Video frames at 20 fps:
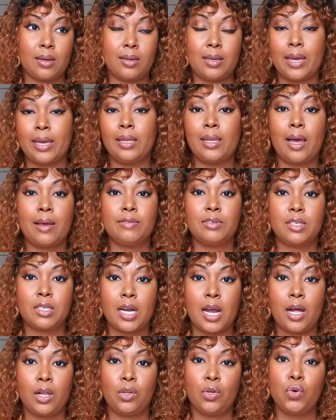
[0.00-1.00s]
gay
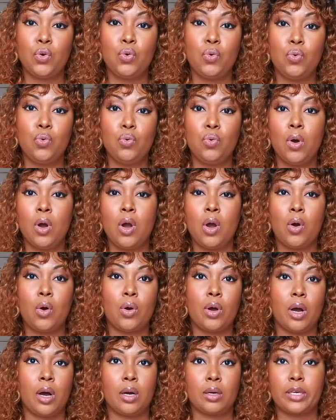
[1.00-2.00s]
lifestyle, who
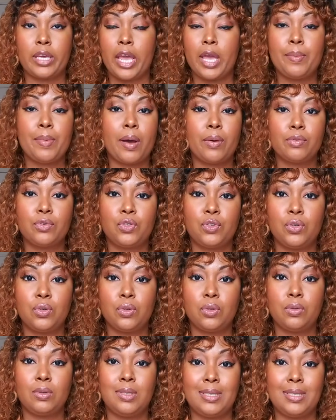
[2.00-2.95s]
came out to